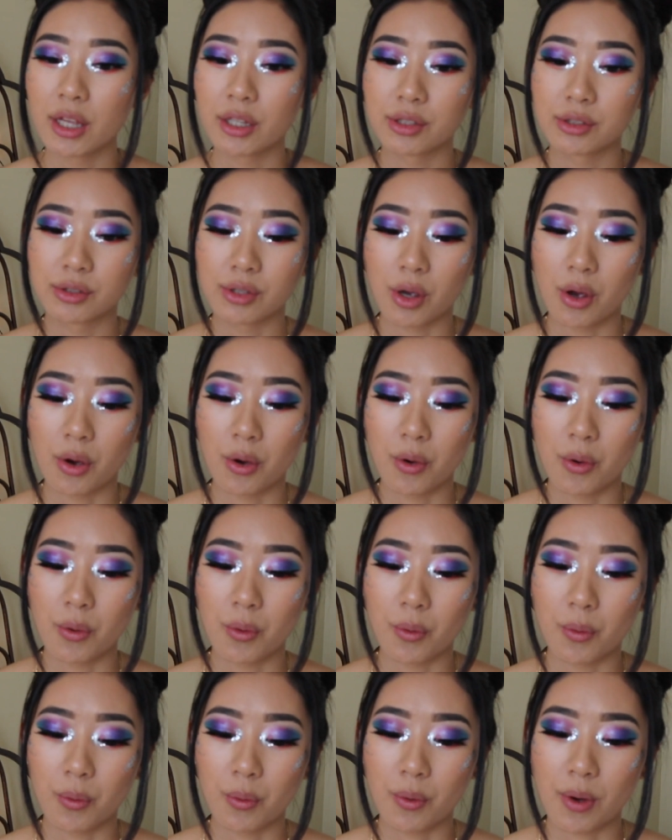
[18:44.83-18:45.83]

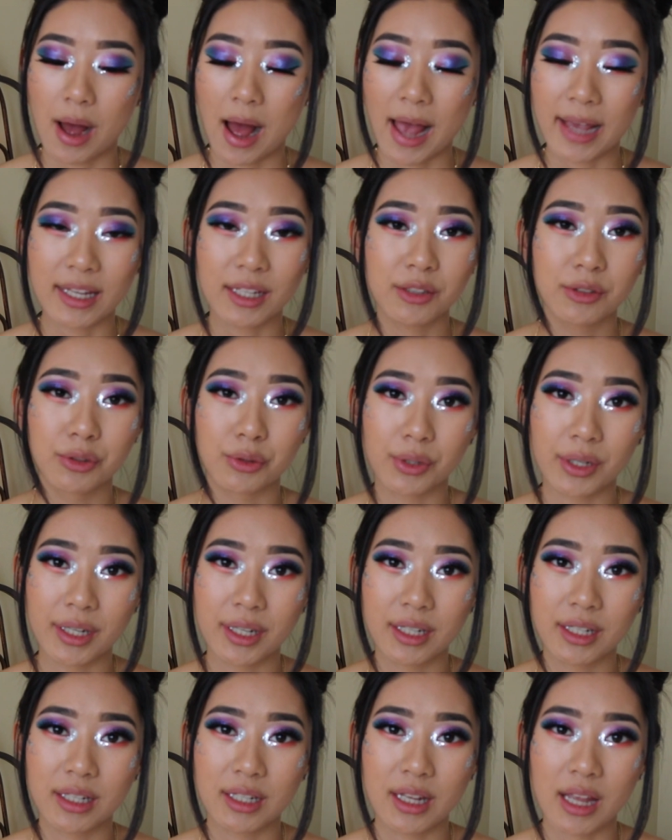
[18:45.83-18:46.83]
So I can
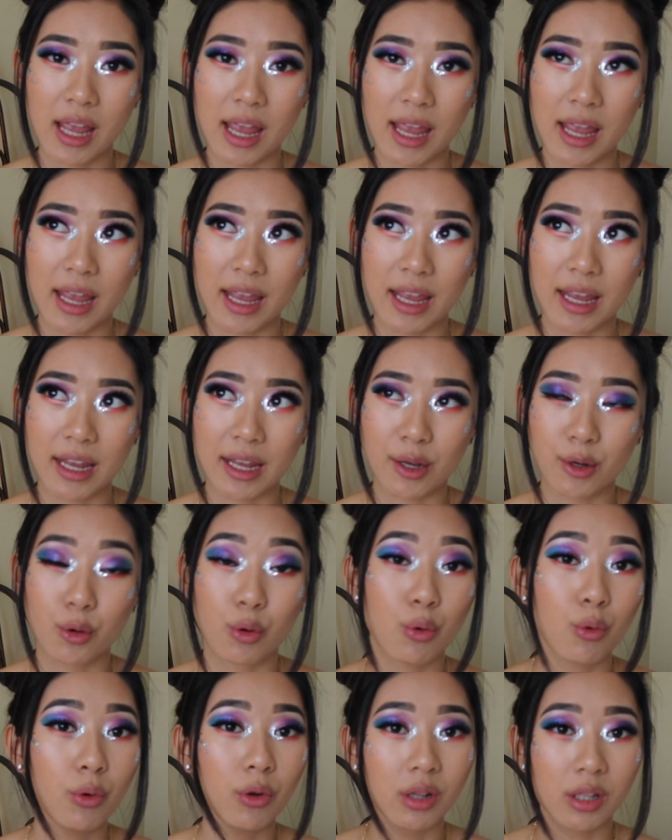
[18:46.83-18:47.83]
drink a
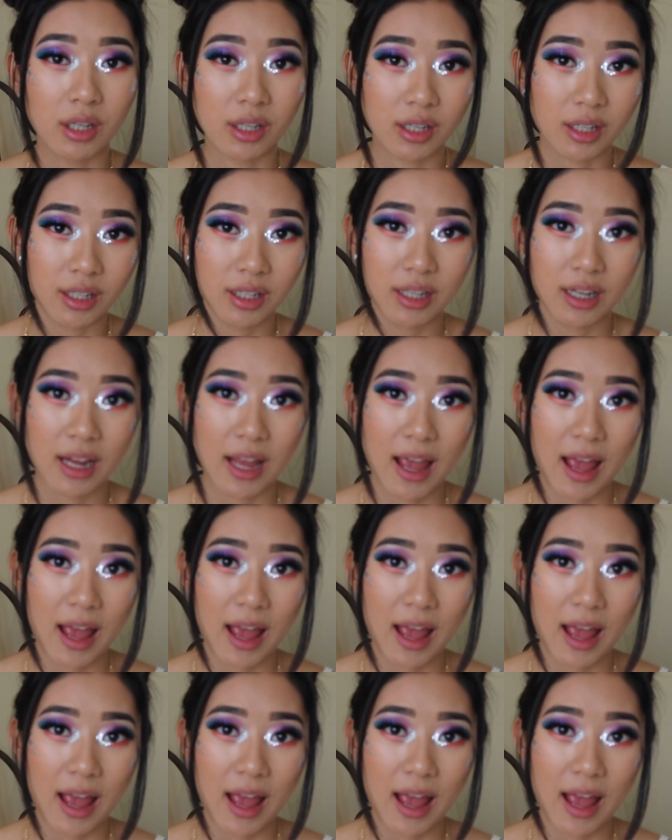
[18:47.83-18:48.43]
cooler